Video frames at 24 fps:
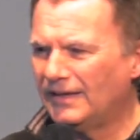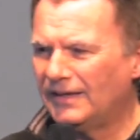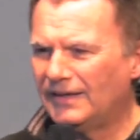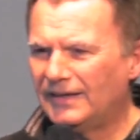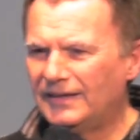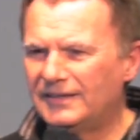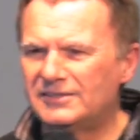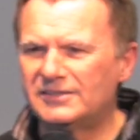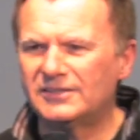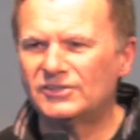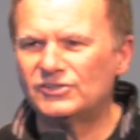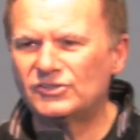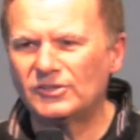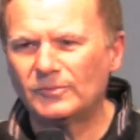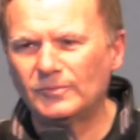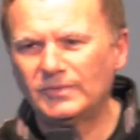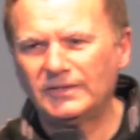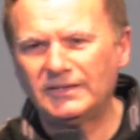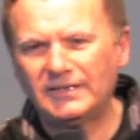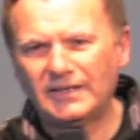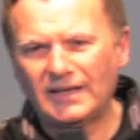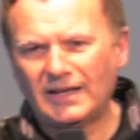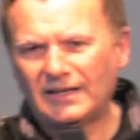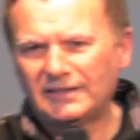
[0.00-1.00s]
Is there
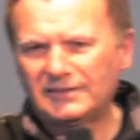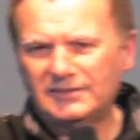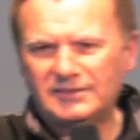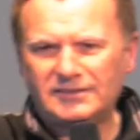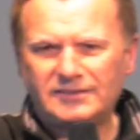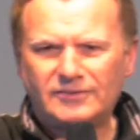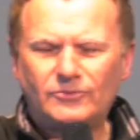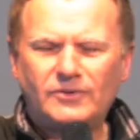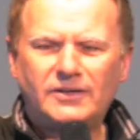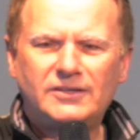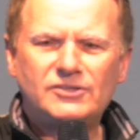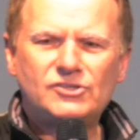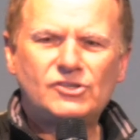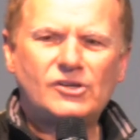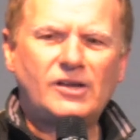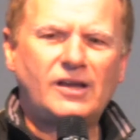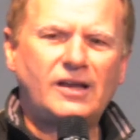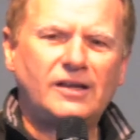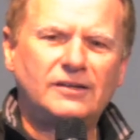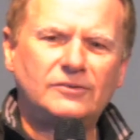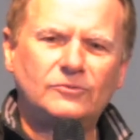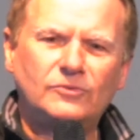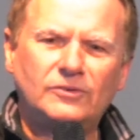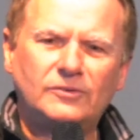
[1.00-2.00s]
somebody else? Raise your
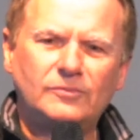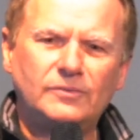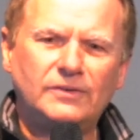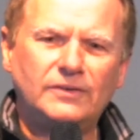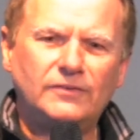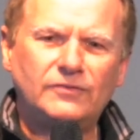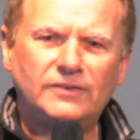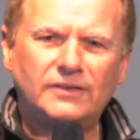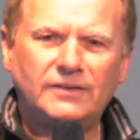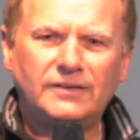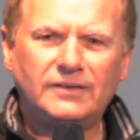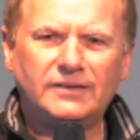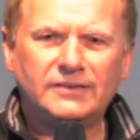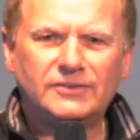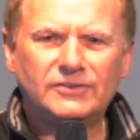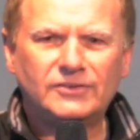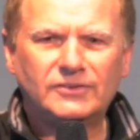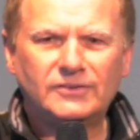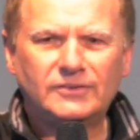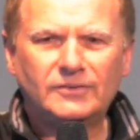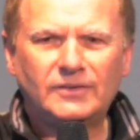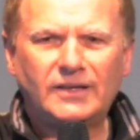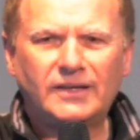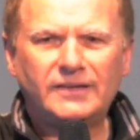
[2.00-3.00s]
hand with me if there is,
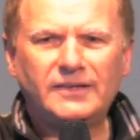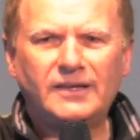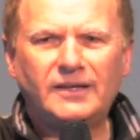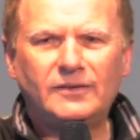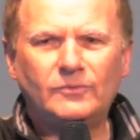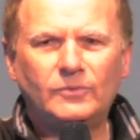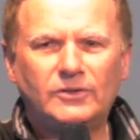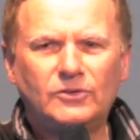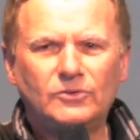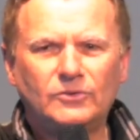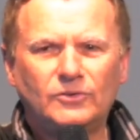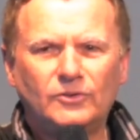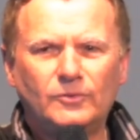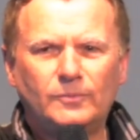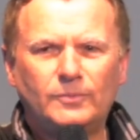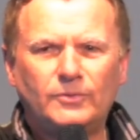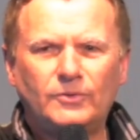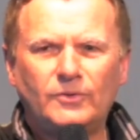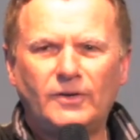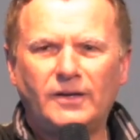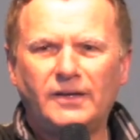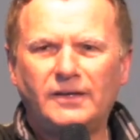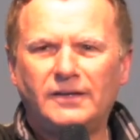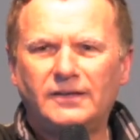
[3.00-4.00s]
and then we're going to
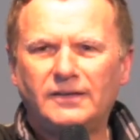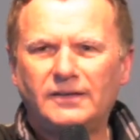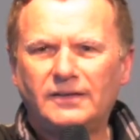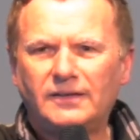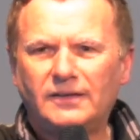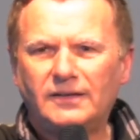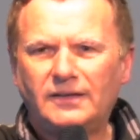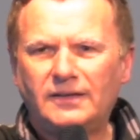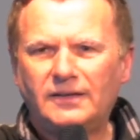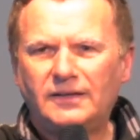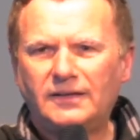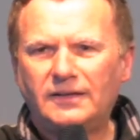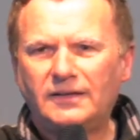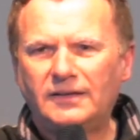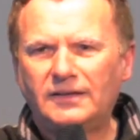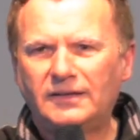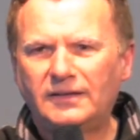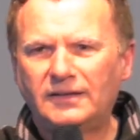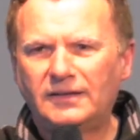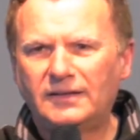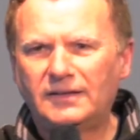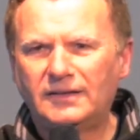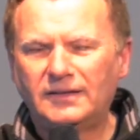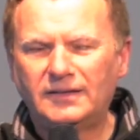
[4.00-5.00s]
pray.
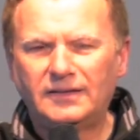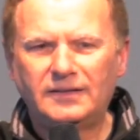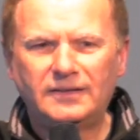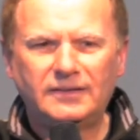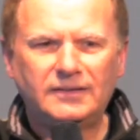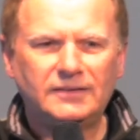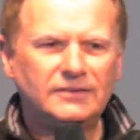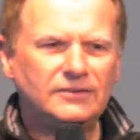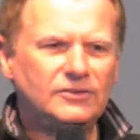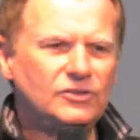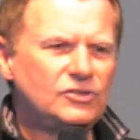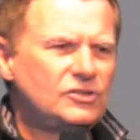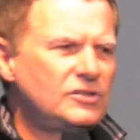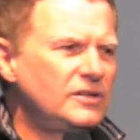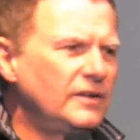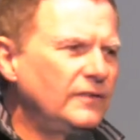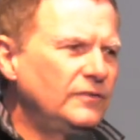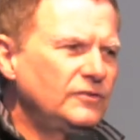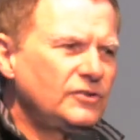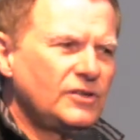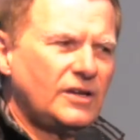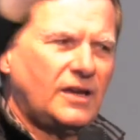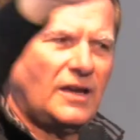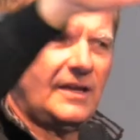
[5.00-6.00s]
Just
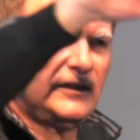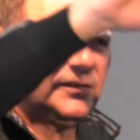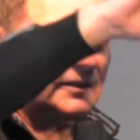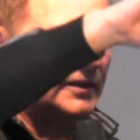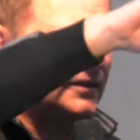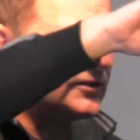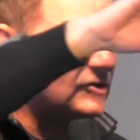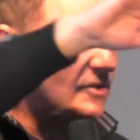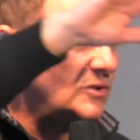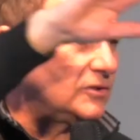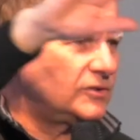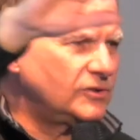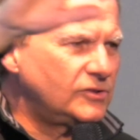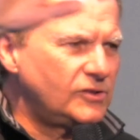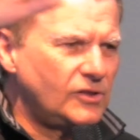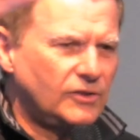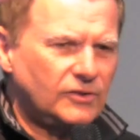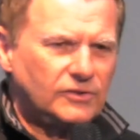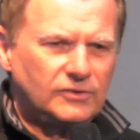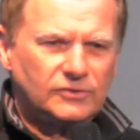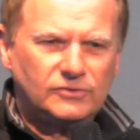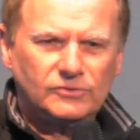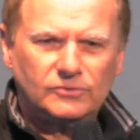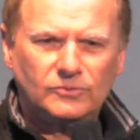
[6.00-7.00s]
lift your hand. That's all you
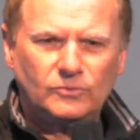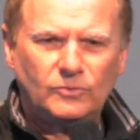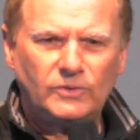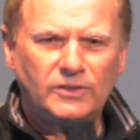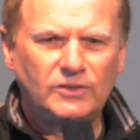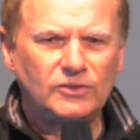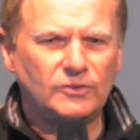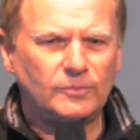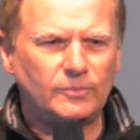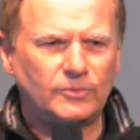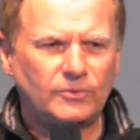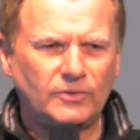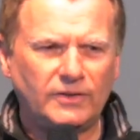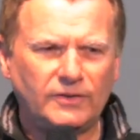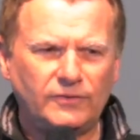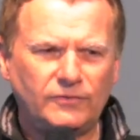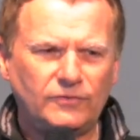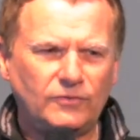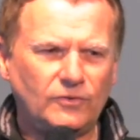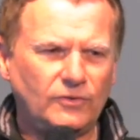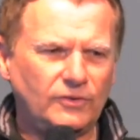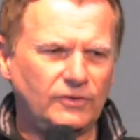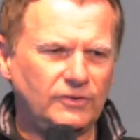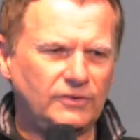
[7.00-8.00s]
got to do. We're going to pray
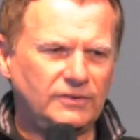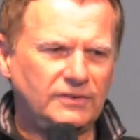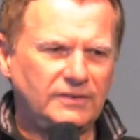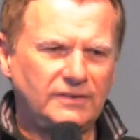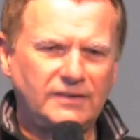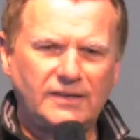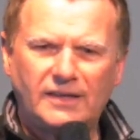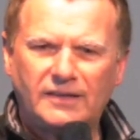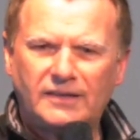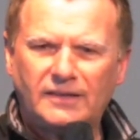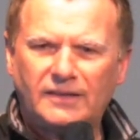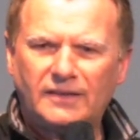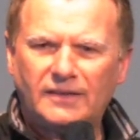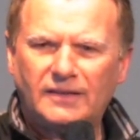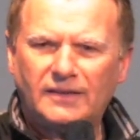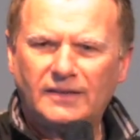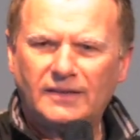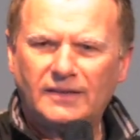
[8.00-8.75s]
for you together.